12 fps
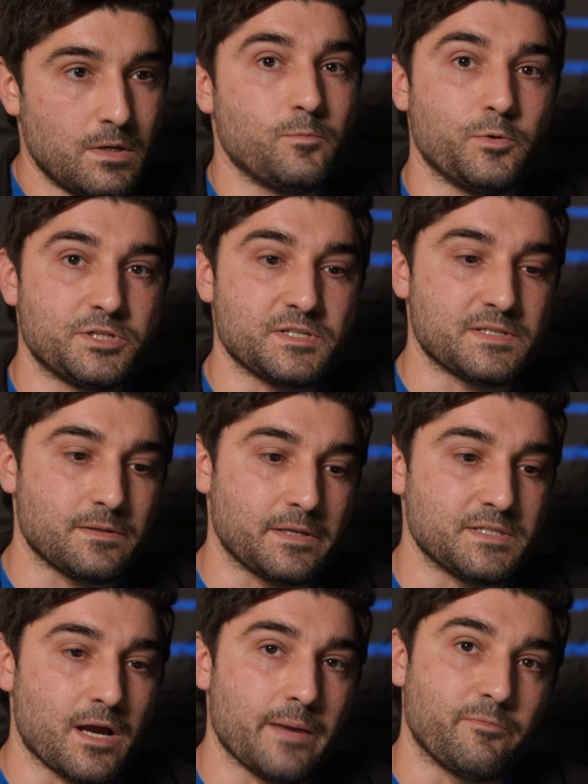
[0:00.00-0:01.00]
which is a
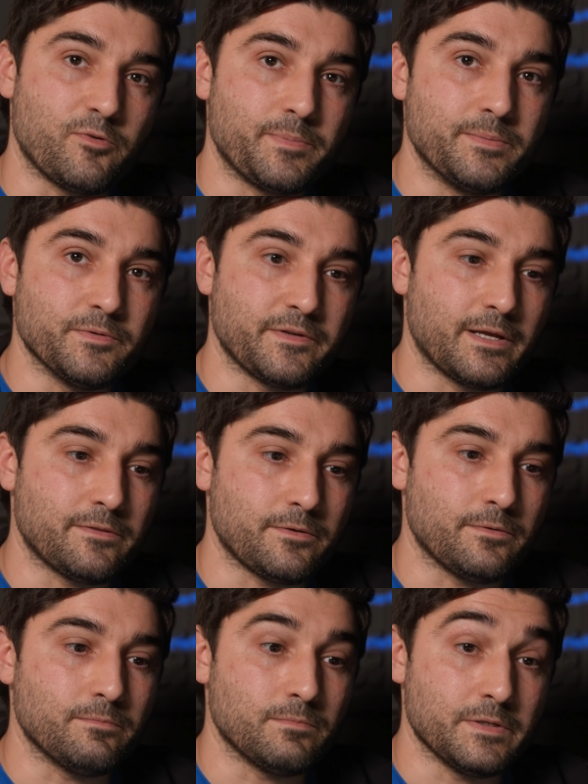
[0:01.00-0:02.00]
time for people to get
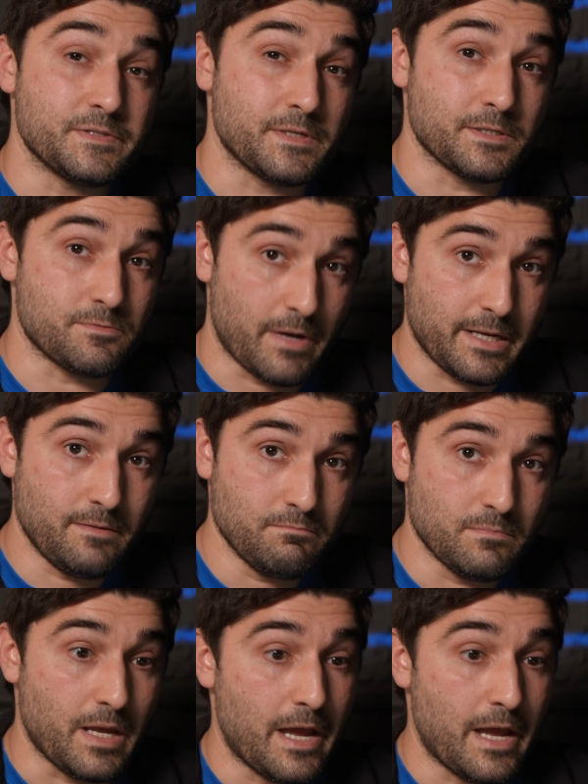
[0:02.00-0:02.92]
their listings ready.